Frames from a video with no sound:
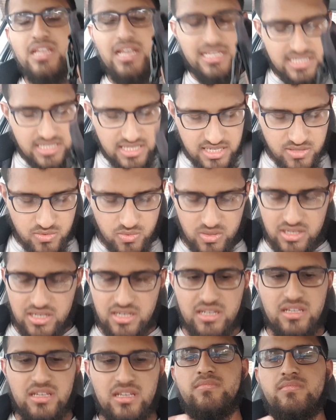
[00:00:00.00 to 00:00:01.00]
that's this
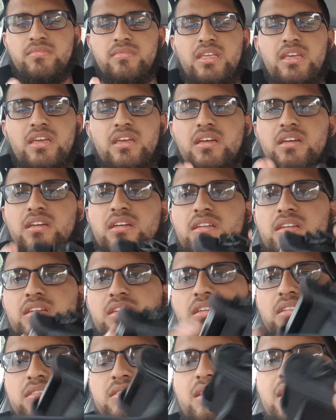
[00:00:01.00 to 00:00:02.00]
one. Yeah.
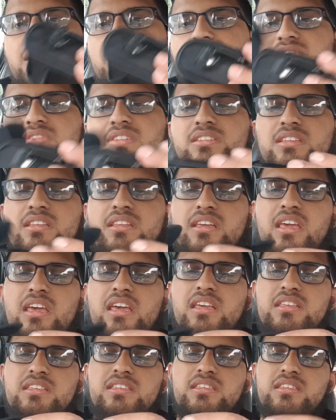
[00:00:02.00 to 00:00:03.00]
So that just fits in the
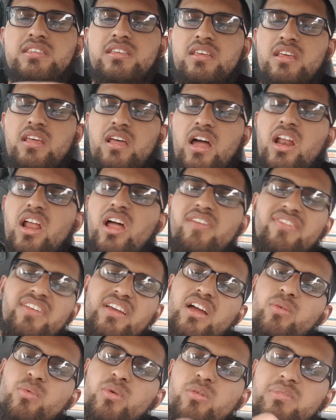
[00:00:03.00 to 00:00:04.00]
case. I
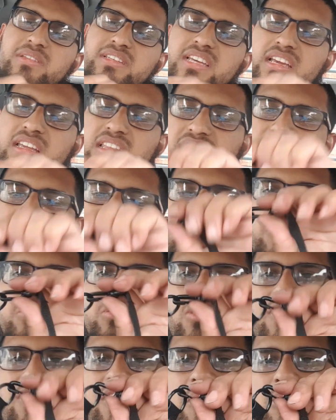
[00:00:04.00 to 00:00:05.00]
think I will be taking these straps
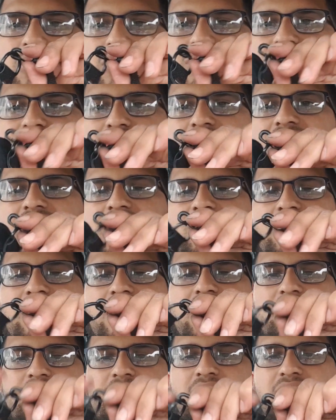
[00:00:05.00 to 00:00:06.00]
off. I'm not too keen on
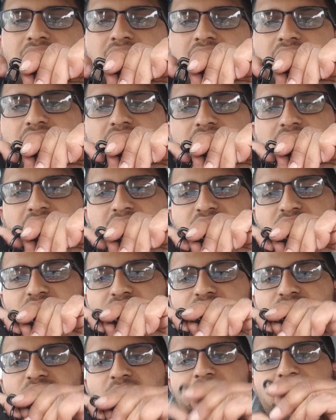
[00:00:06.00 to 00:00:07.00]
them. It's not
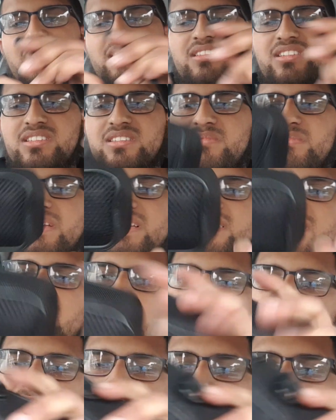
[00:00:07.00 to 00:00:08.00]
for me. It just makes it
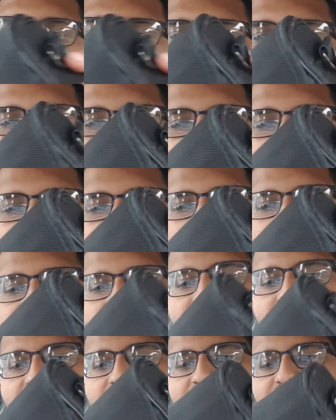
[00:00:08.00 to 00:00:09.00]
feel like a noddy thing.
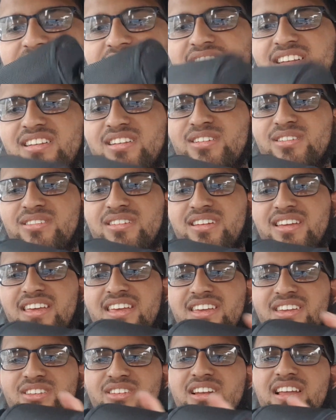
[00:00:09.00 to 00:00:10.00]
Something like, I don't know.
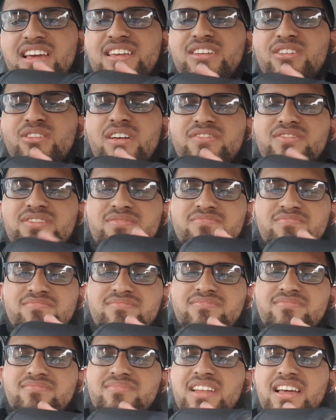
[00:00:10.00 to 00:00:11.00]
You know, like you have
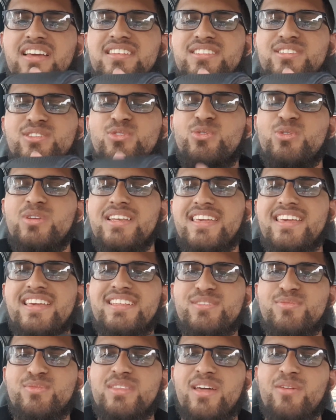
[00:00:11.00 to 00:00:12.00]
like school
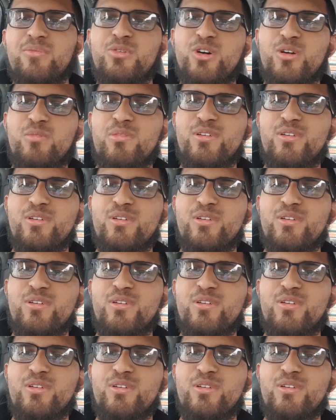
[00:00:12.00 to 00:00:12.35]
kids with their water